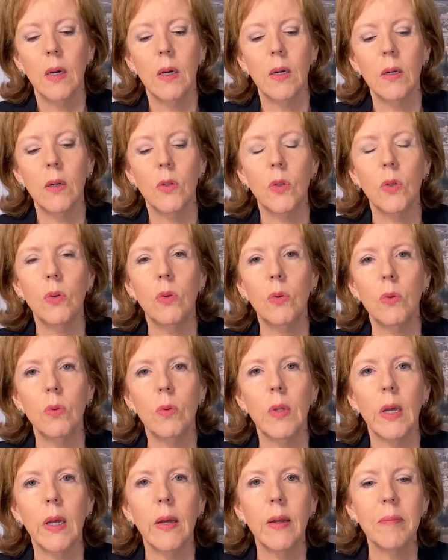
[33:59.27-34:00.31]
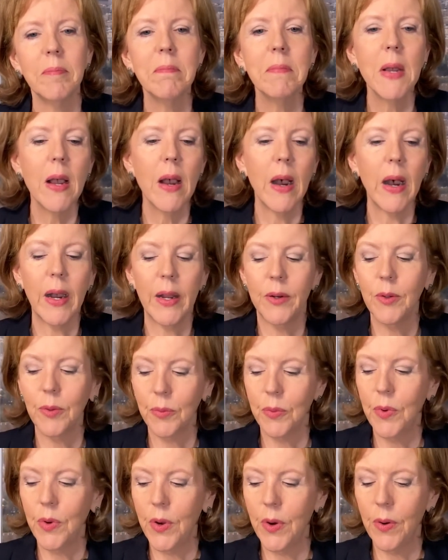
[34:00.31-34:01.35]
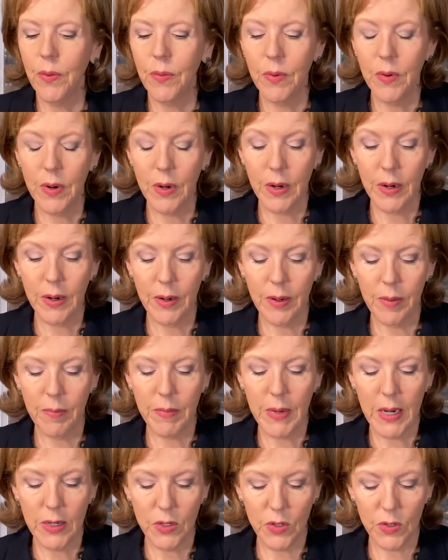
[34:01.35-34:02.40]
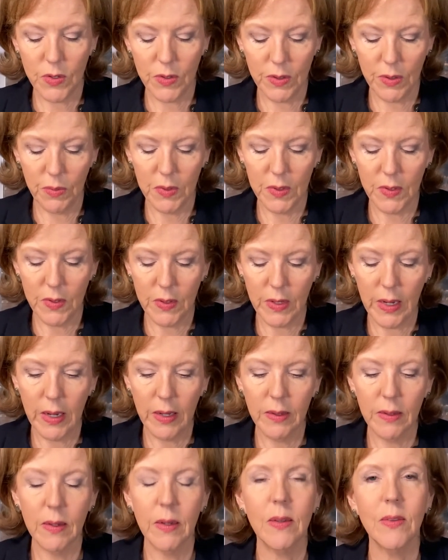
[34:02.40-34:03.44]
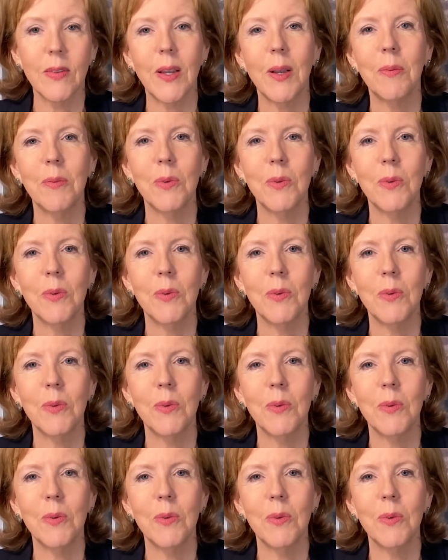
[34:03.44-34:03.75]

to do that. I don't know. I just noticed that as I was